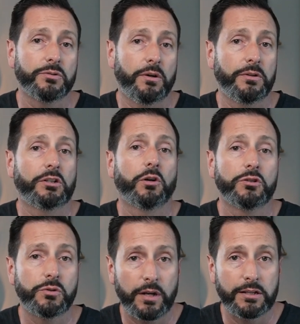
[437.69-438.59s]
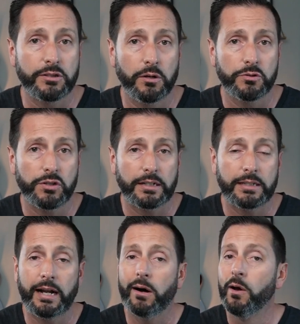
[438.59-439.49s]
So I would encourage you guys to go check
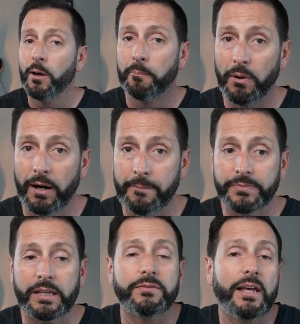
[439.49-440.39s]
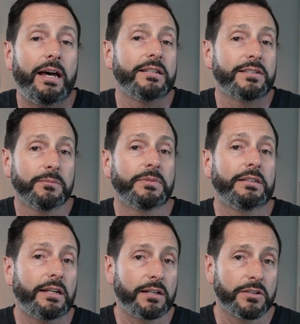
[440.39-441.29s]
that out. But if that is
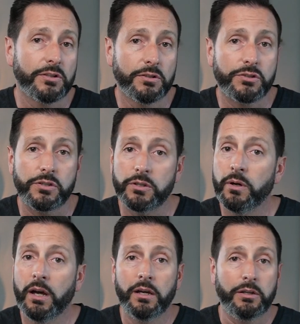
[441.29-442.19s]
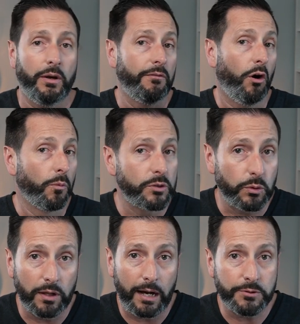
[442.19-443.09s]
something that concerns you, you have a
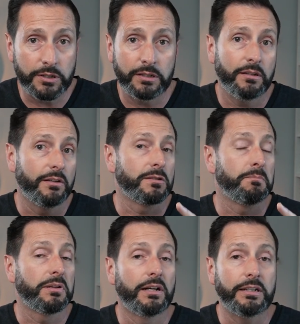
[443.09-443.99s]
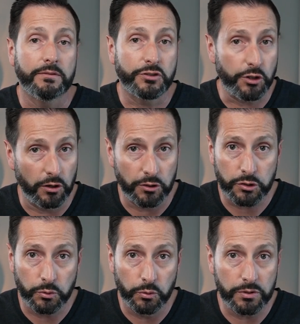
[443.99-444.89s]
homeschool option. There's plenty of charter
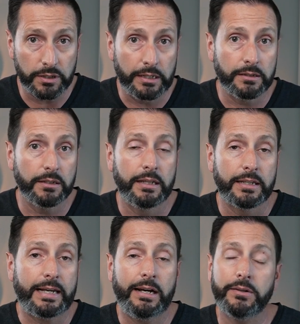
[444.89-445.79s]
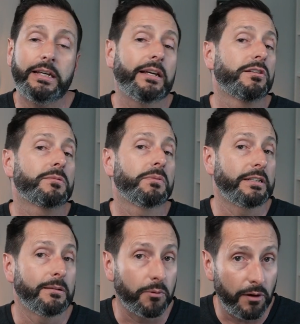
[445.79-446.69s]
schools in the in the county, and there's
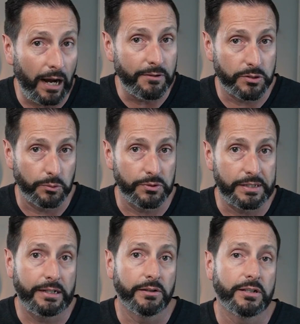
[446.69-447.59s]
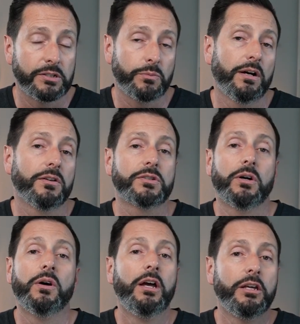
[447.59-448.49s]
plenty of private private schools in the area as well.
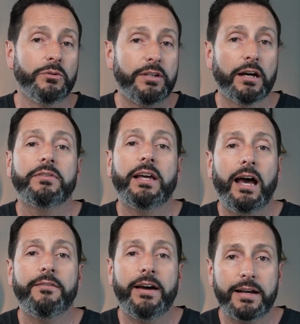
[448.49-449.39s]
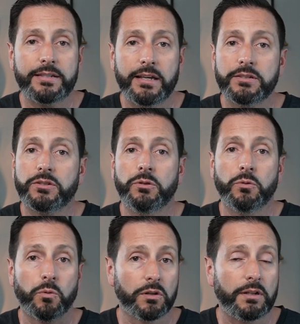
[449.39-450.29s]
So you definitely have access to
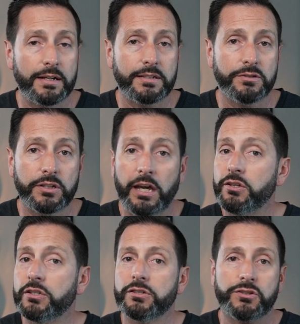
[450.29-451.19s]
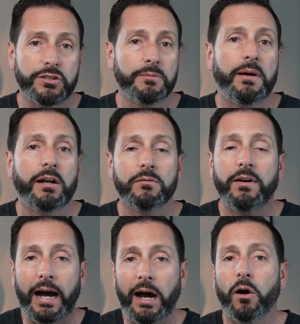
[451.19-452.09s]
world-class education. It's just a matter of
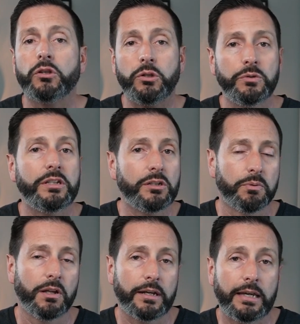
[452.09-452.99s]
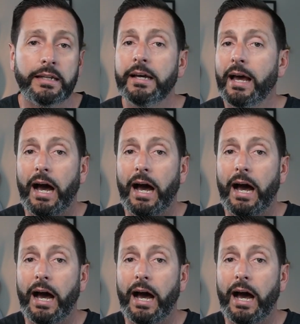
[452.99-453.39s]
how you need to plug in.